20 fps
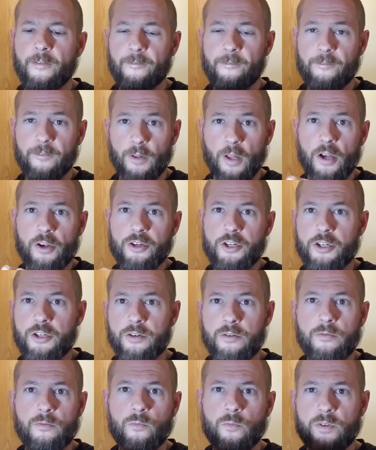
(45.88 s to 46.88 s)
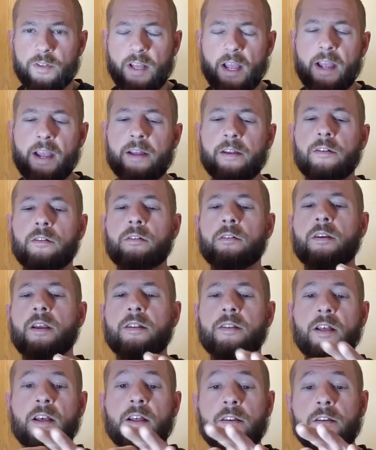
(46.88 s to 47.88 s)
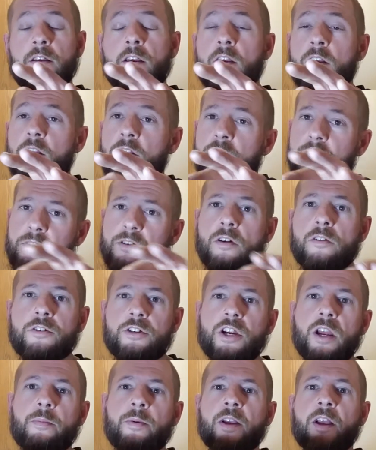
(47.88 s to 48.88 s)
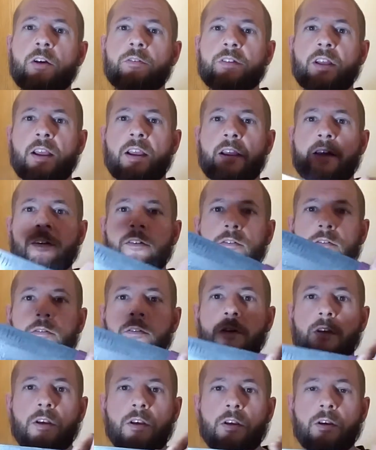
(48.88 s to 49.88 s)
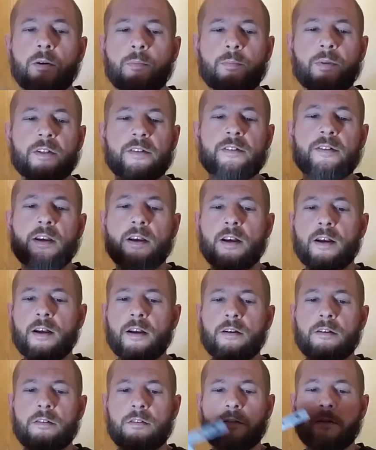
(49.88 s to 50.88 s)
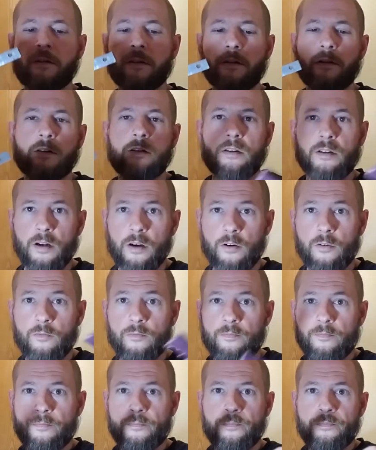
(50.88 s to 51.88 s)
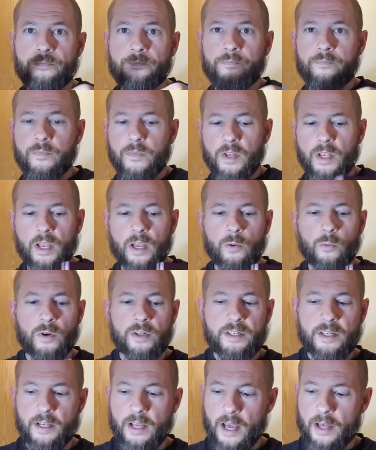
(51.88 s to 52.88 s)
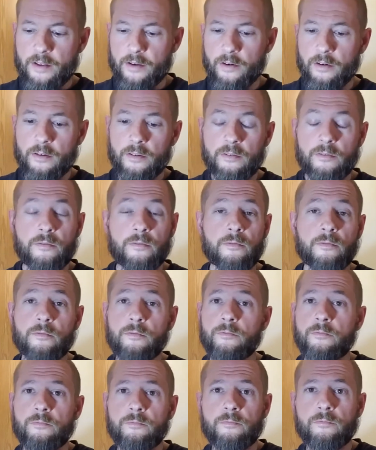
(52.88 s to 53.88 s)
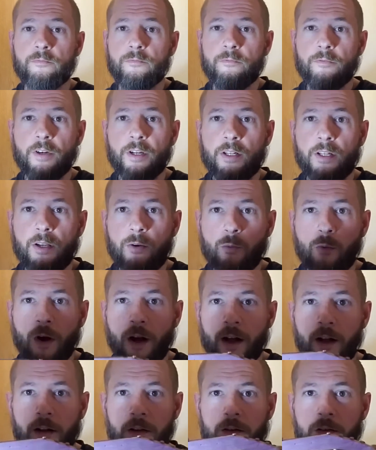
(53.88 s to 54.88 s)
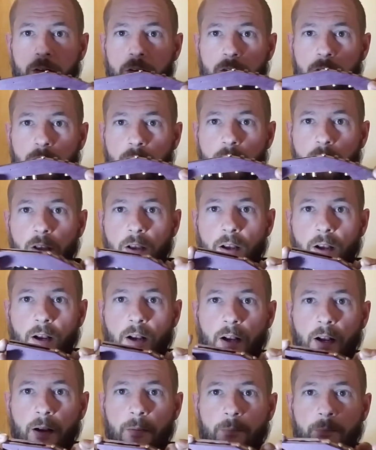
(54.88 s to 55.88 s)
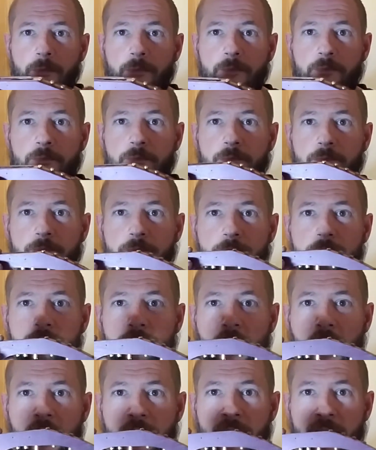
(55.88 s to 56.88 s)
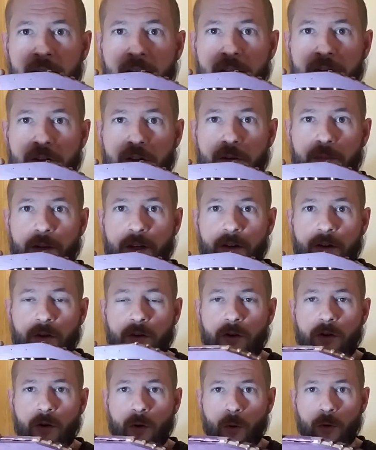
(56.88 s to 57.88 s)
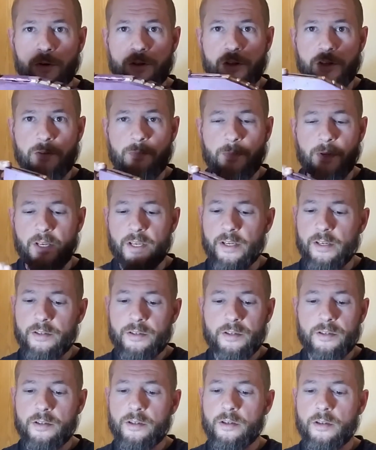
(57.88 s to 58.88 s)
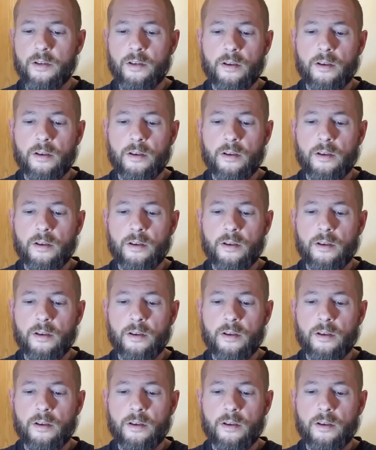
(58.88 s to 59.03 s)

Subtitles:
flush with the handle, and then start shaping out the handle. But you know, it went together really well. I think that's going to be a gorgeous piece.